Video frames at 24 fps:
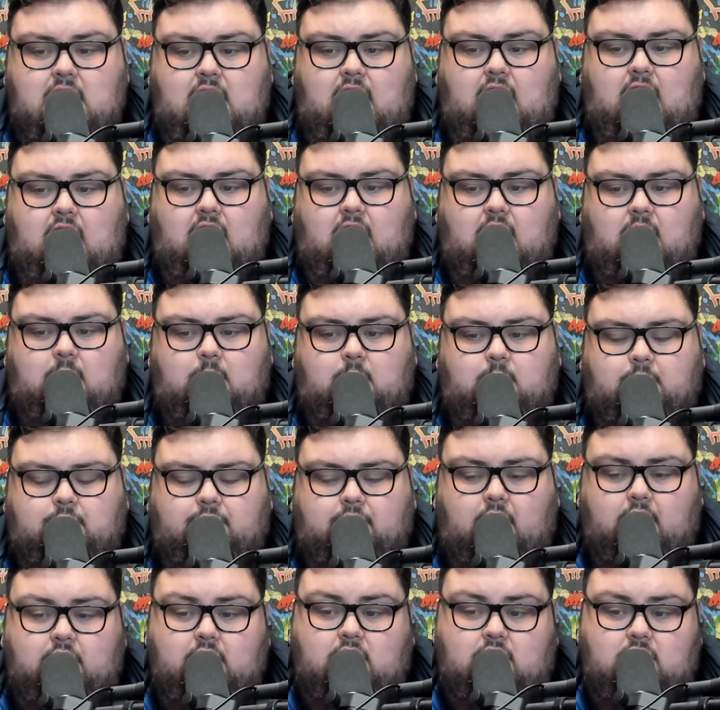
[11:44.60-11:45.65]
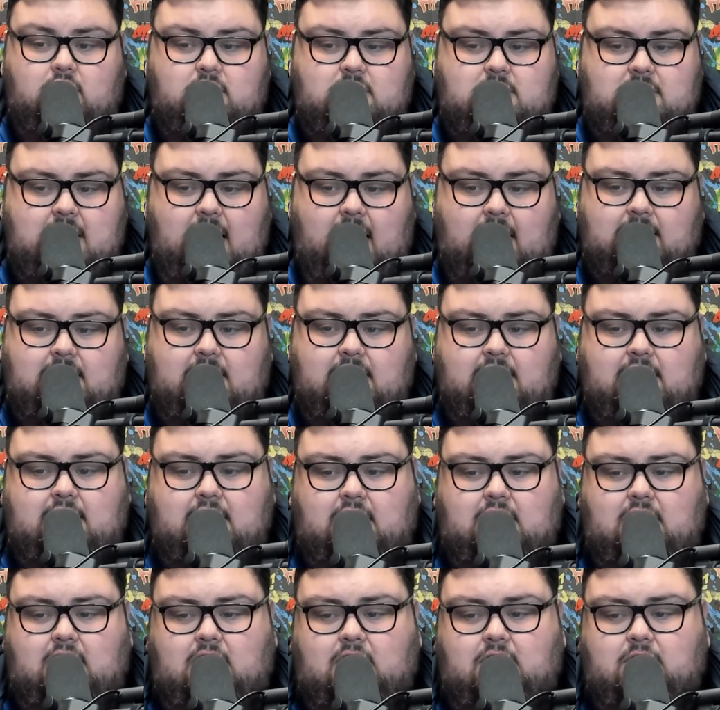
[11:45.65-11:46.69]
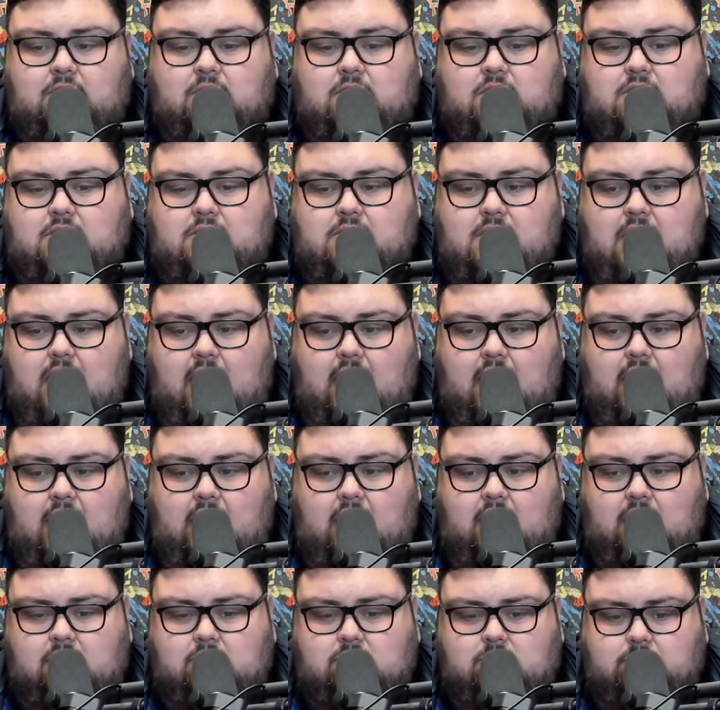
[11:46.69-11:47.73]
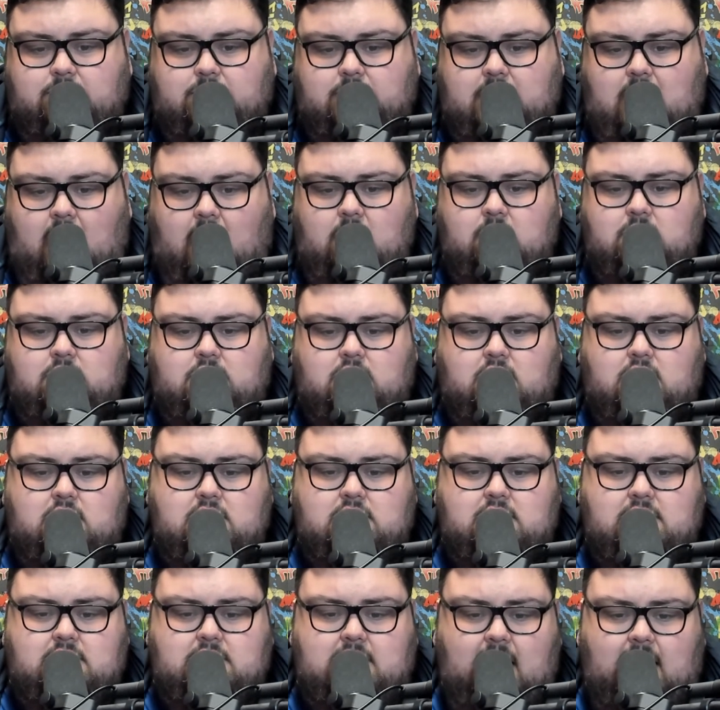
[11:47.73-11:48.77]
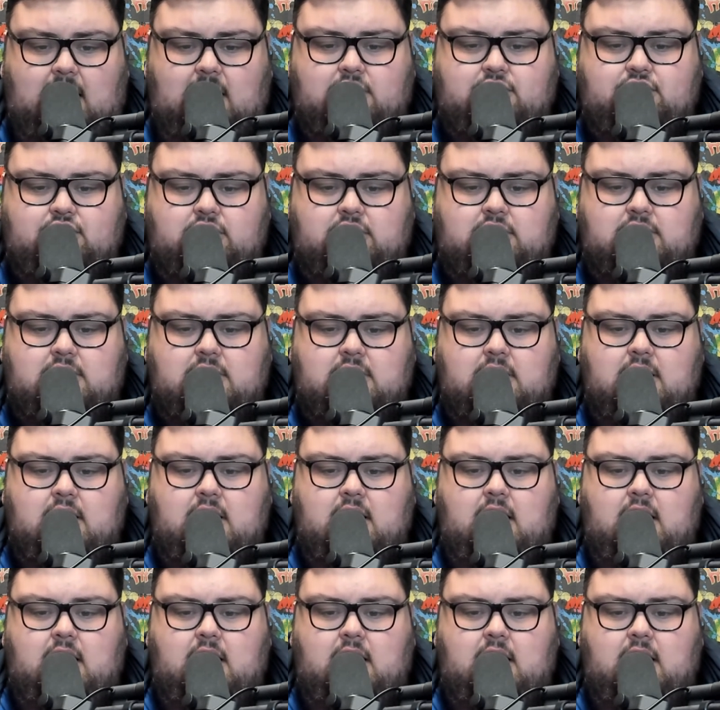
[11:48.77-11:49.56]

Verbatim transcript: Very good technical counters, intelligent.